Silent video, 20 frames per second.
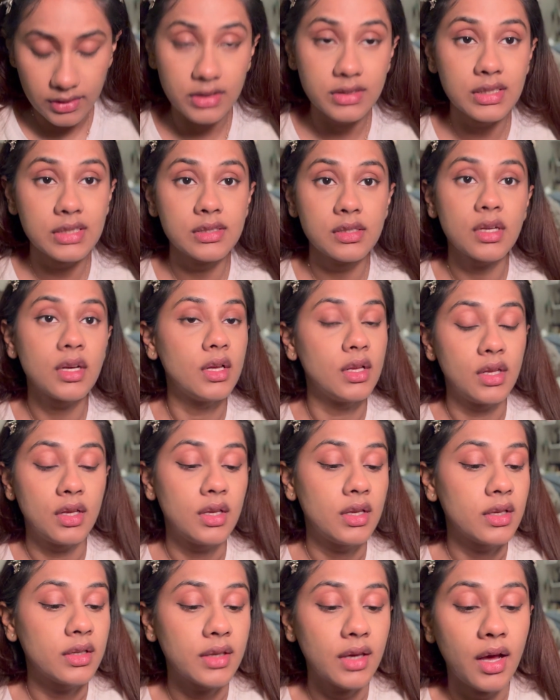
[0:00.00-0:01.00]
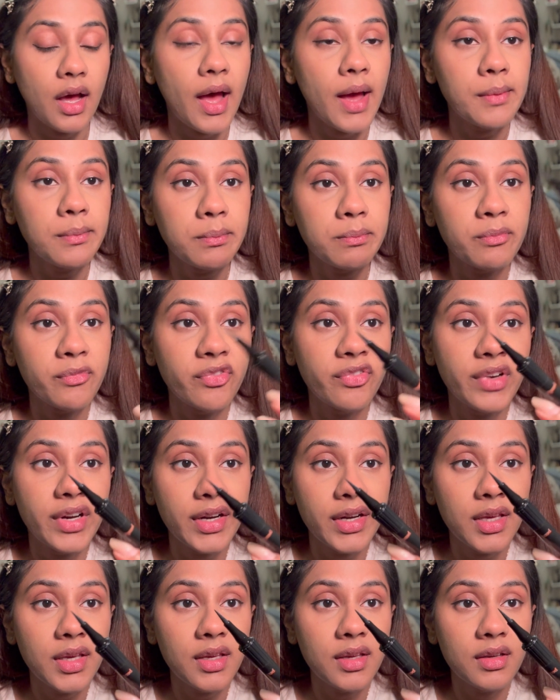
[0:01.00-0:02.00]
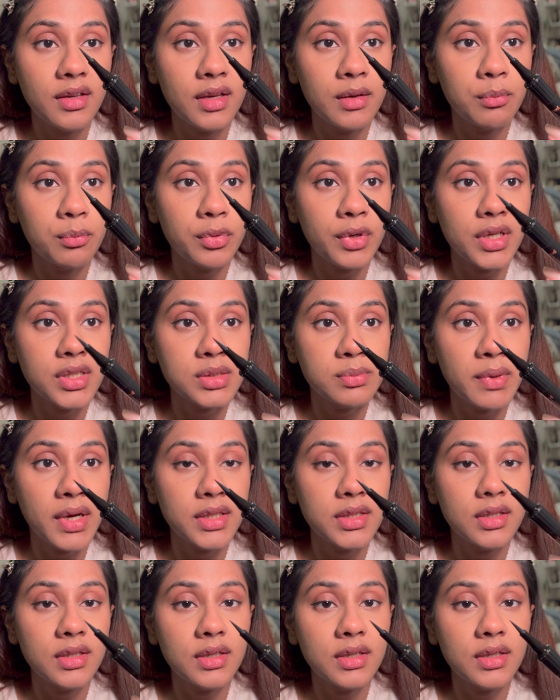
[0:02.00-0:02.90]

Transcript: This is, yeah, I'm very impressed by the